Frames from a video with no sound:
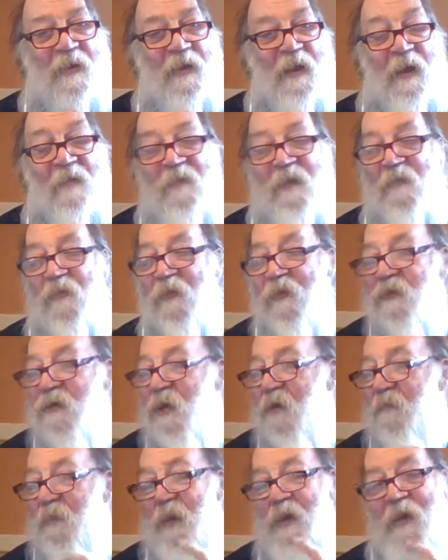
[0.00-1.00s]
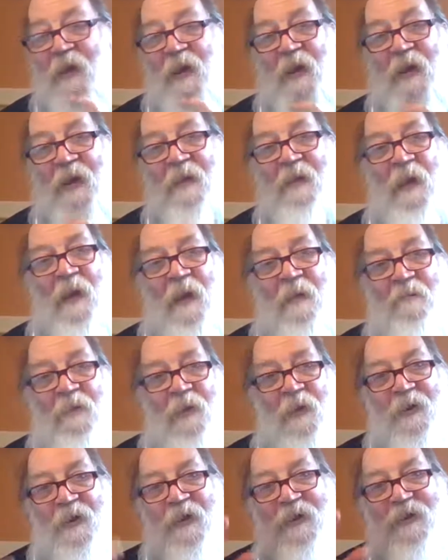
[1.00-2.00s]
I remember one time I
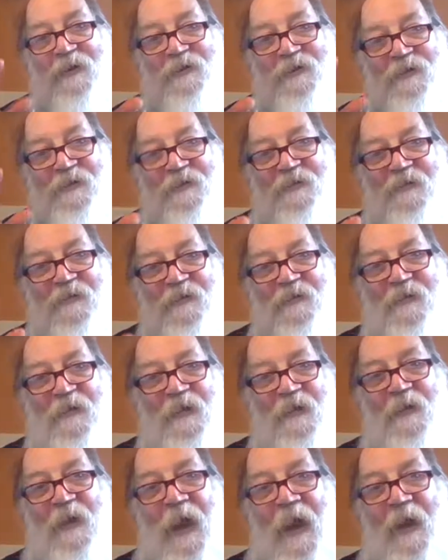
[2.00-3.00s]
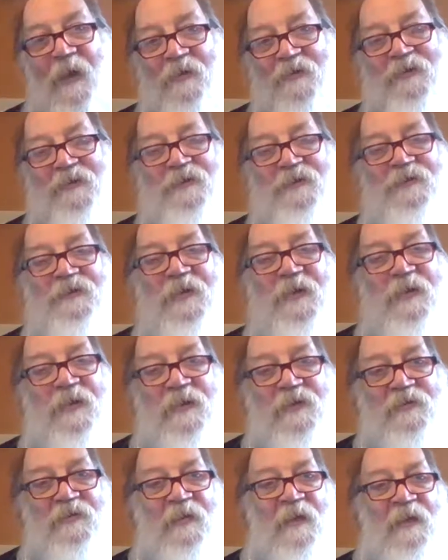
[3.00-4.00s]
bought these little houses in
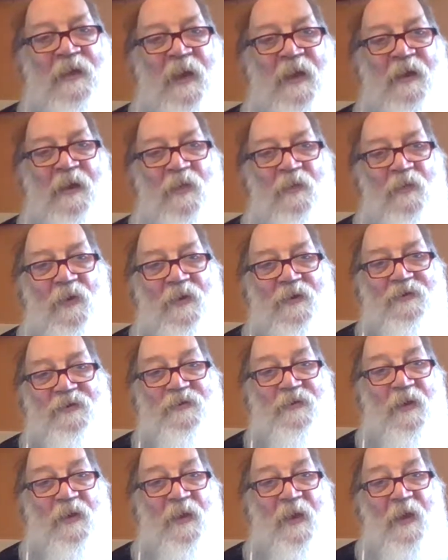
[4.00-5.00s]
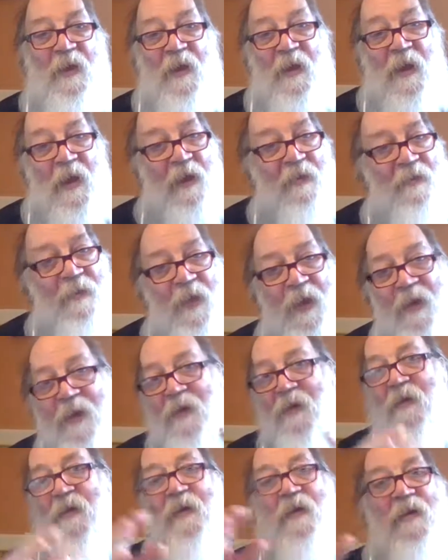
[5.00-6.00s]
this neck of the woods. And
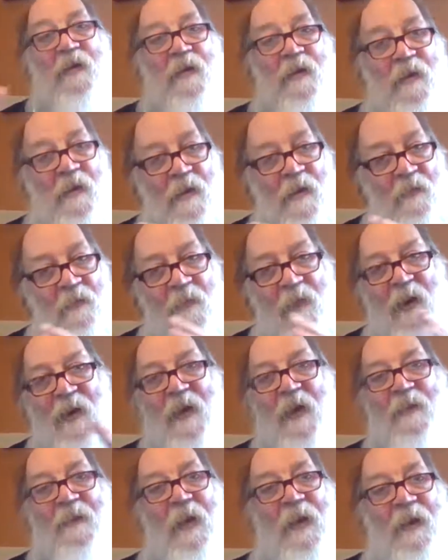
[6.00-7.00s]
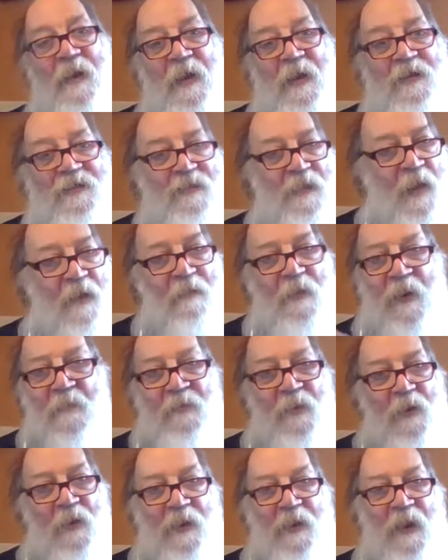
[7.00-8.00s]
then right on that edge, like I
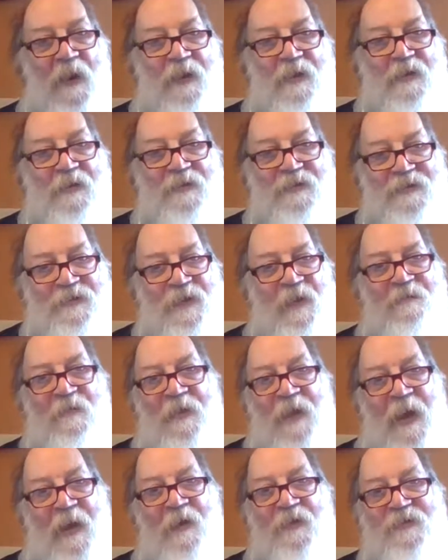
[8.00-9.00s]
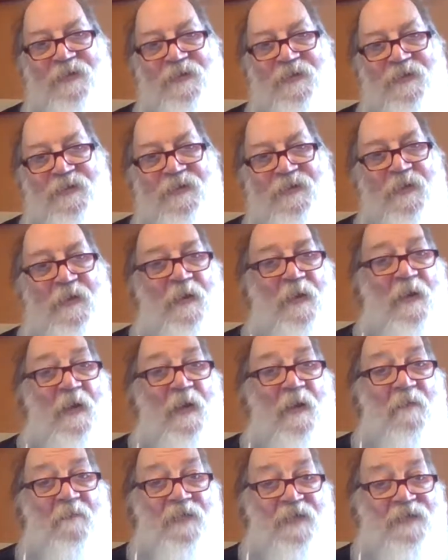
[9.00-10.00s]
bought like 7 houses
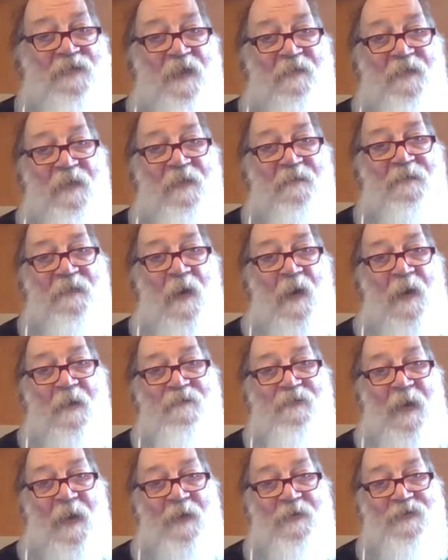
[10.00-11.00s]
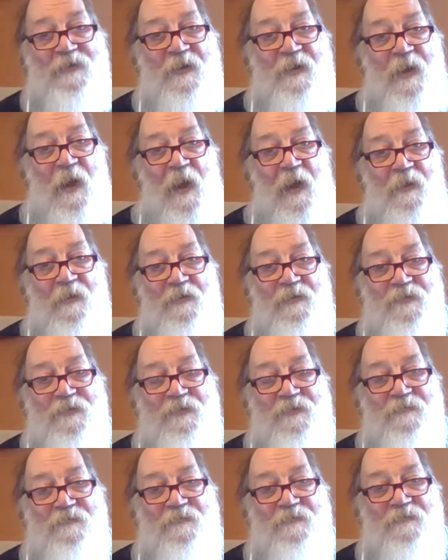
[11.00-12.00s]
for $75,000,
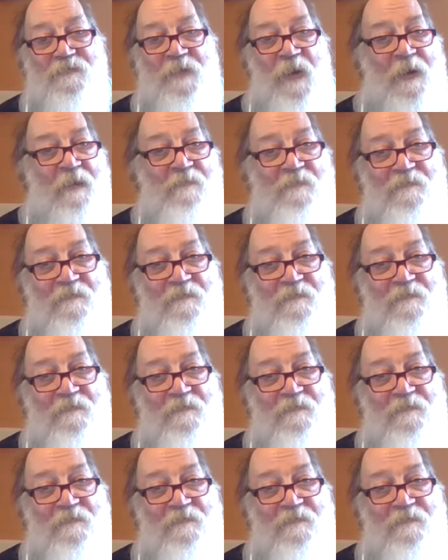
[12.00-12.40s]
right?